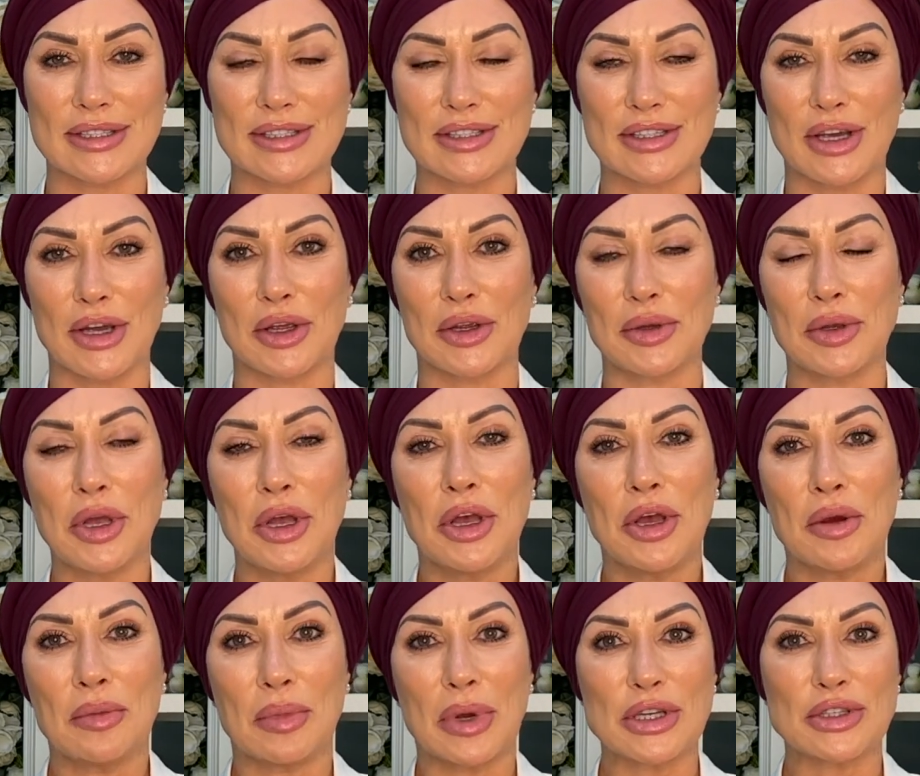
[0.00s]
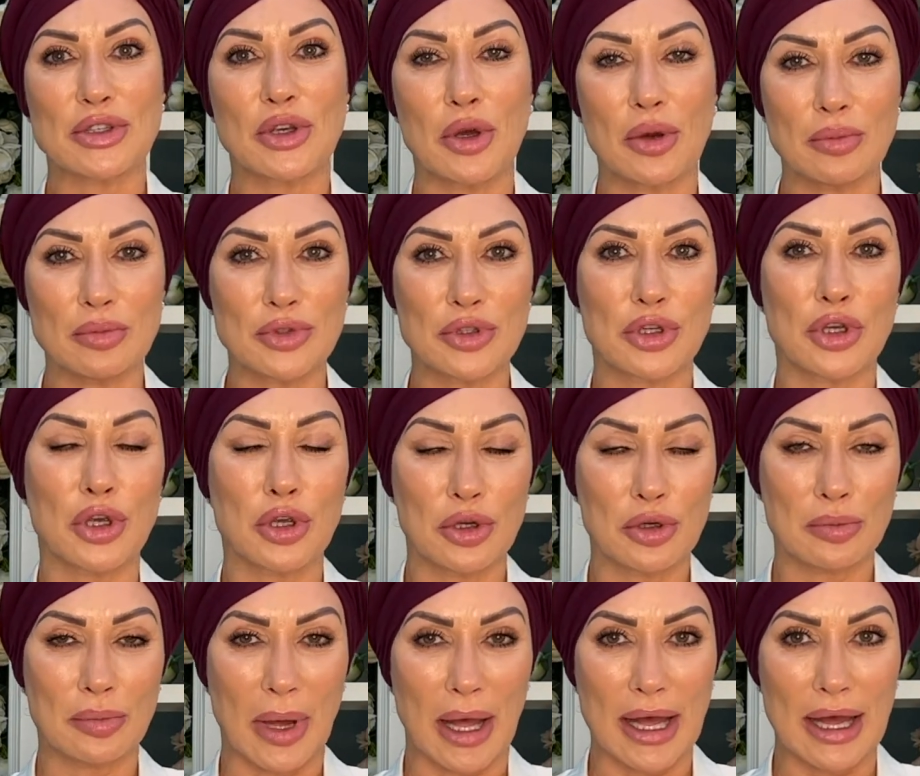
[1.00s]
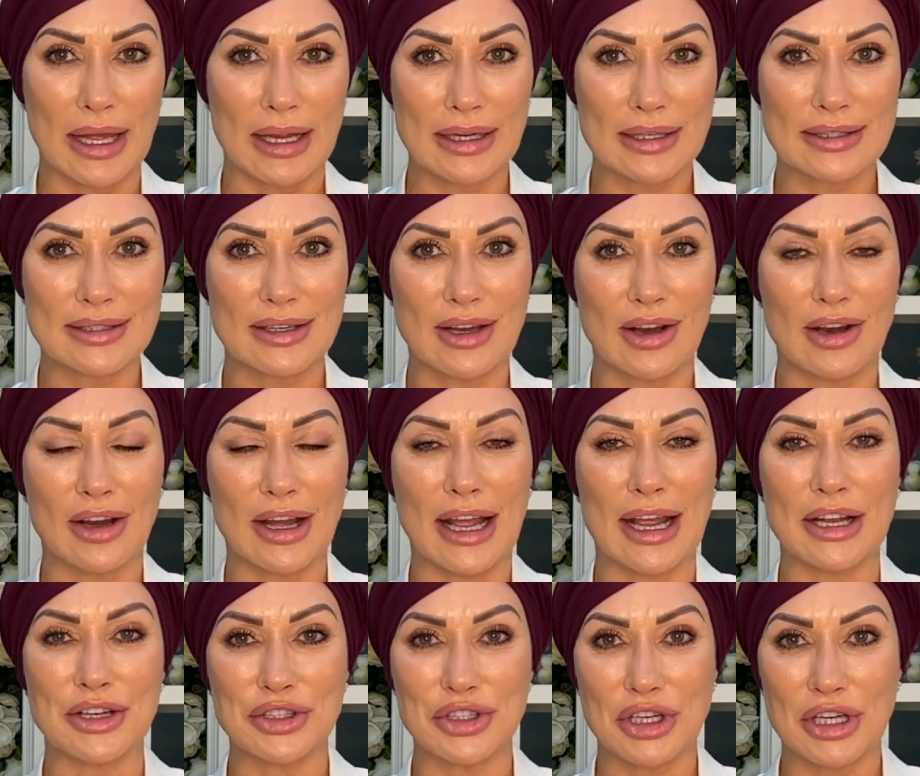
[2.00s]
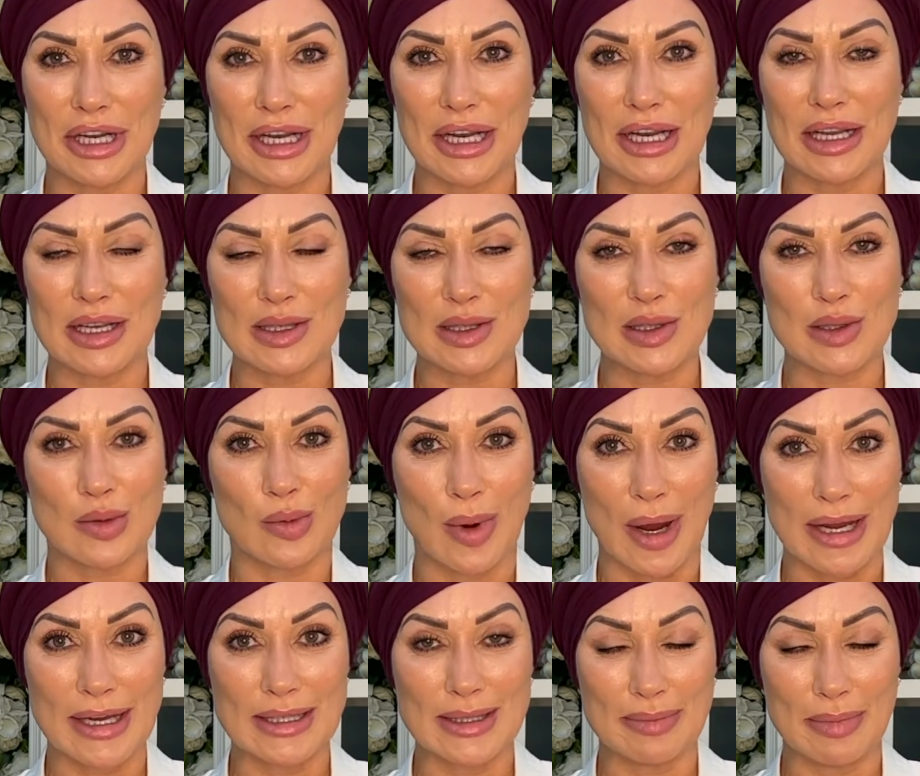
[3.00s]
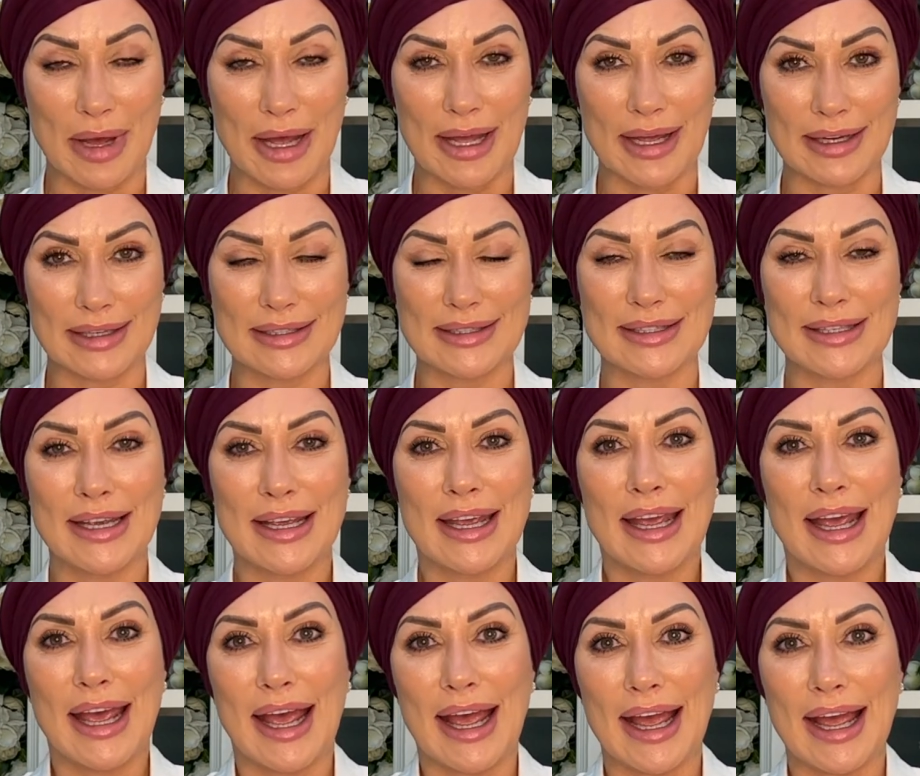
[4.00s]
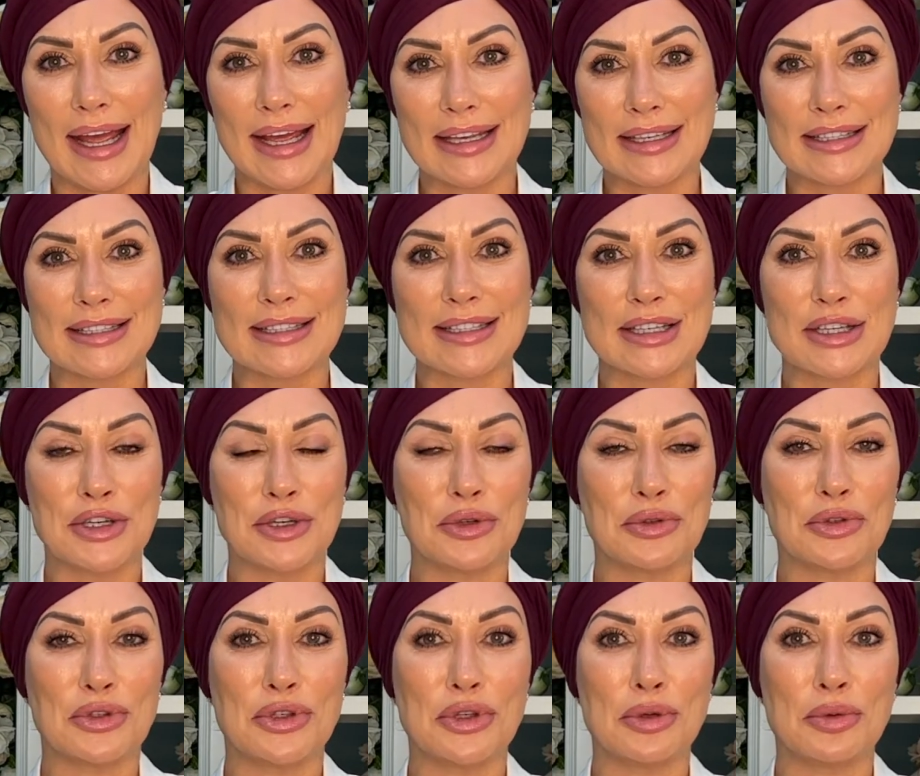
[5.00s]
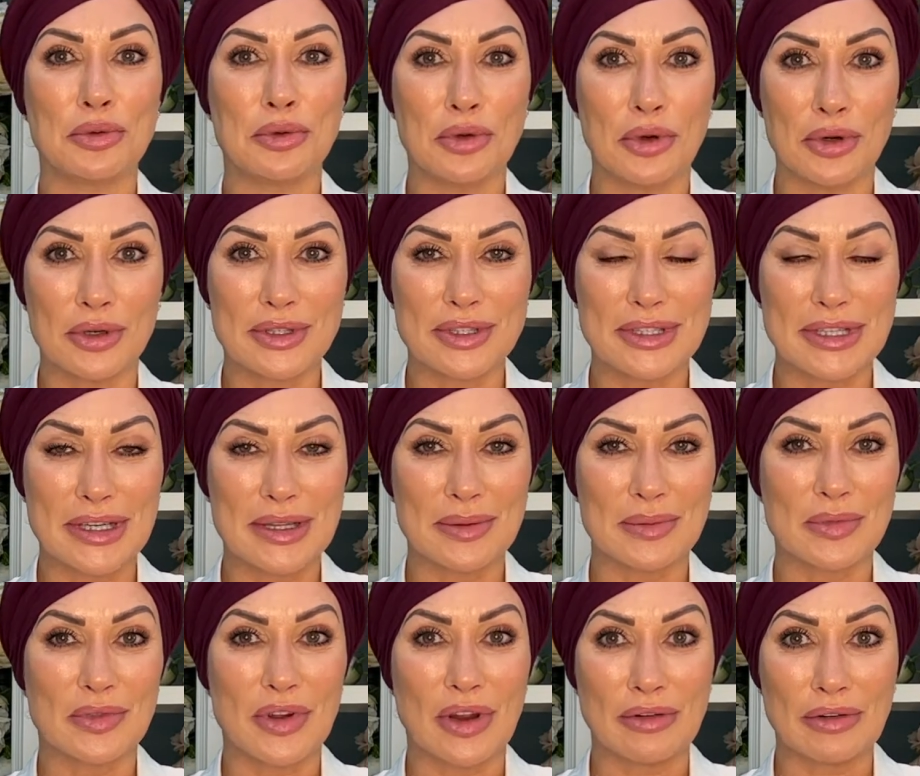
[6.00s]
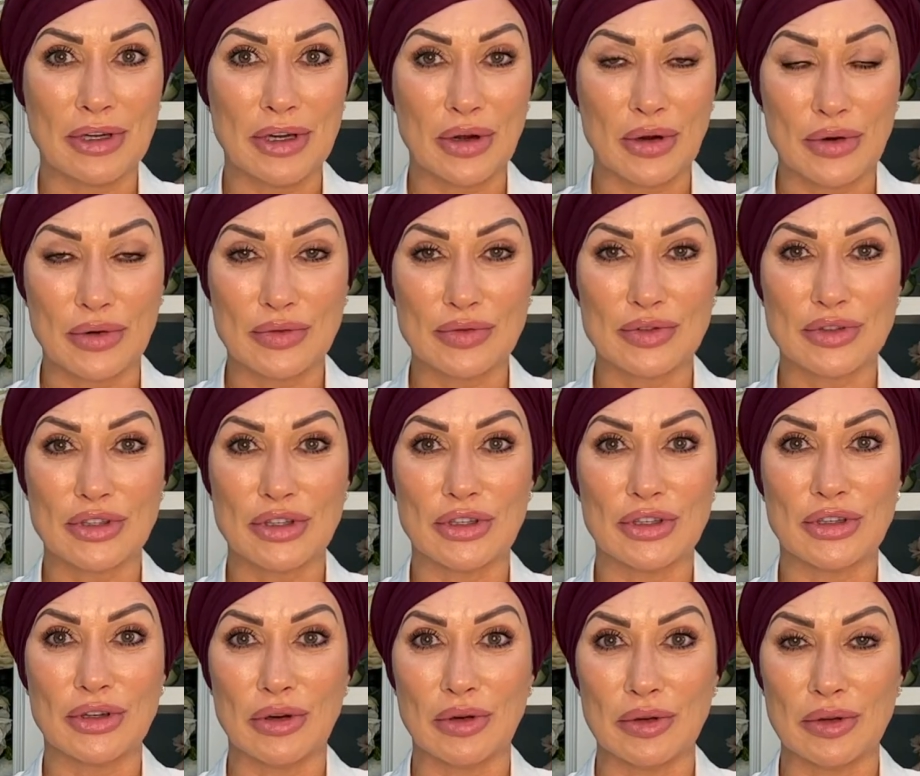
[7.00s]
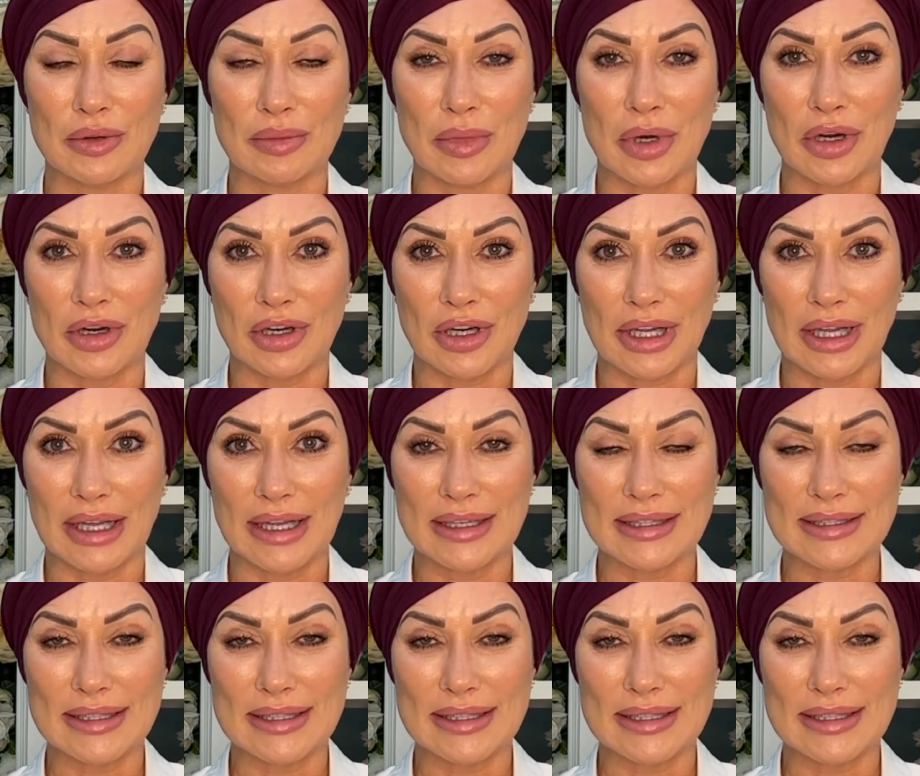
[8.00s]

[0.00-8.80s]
So my top 2 bags are actually suede bags, and you do not see them very often on the market,